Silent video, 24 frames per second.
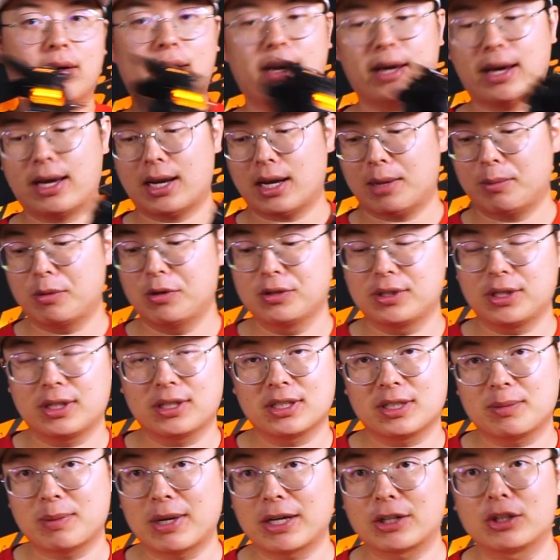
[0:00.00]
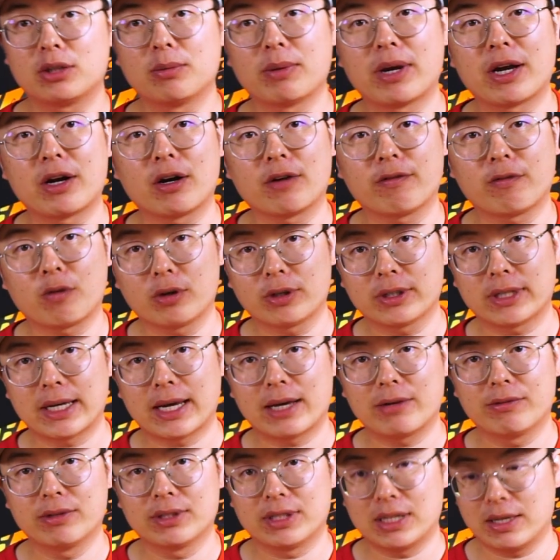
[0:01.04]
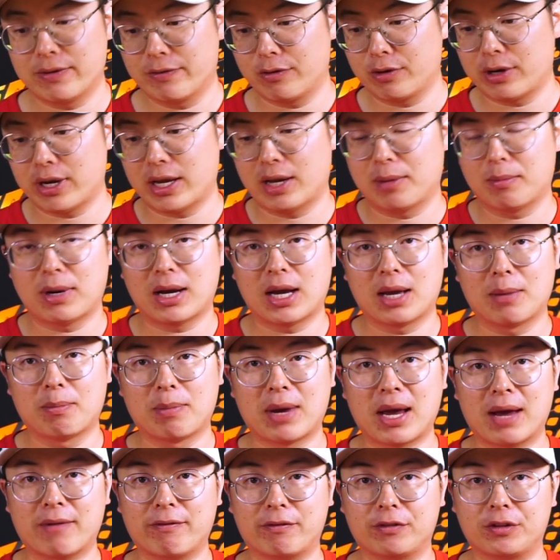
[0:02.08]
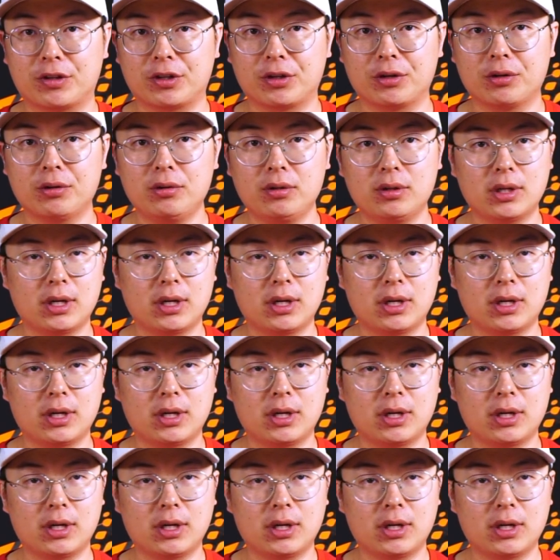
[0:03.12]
and I'm using the Spektrum AR410 receiver in my BAMF 2